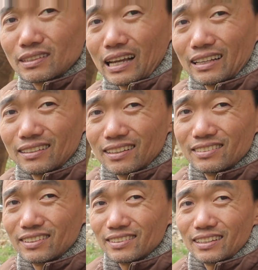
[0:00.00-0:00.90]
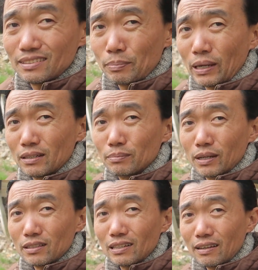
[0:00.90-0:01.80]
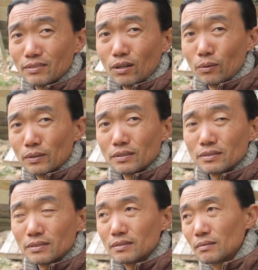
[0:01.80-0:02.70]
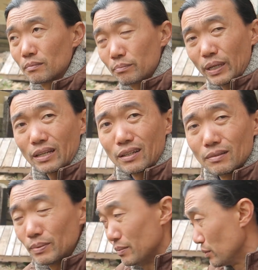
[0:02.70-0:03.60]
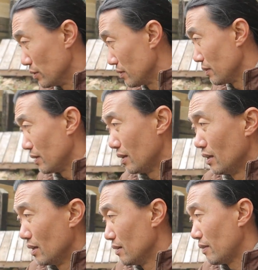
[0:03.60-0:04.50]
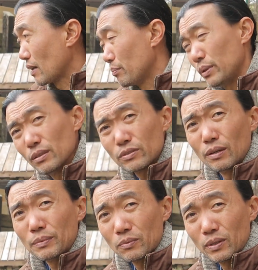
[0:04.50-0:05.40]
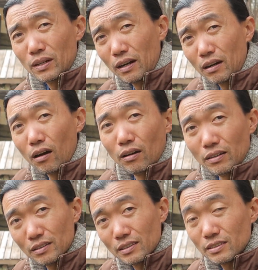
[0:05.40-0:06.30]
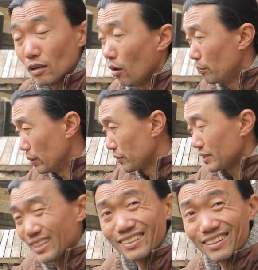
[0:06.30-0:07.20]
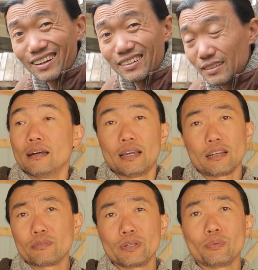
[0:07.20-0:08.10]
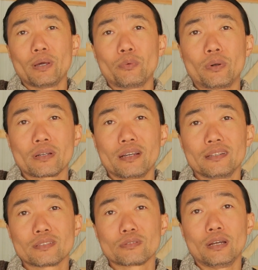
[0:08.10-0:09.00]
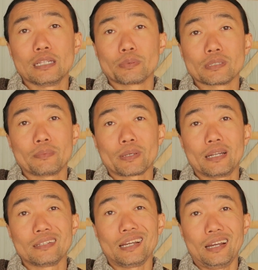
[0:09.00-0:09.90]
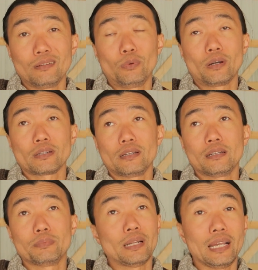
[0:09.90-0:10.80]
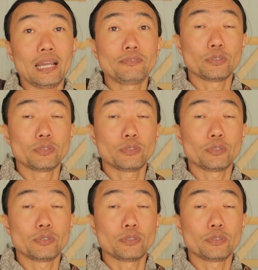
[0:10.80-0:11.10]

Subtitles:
that, it's a pain in the butt to have to always pick it up and move. I could build something with it there, it's all built in there. I don't really want to work on this garage because I'm kind of tired of working on it, but I have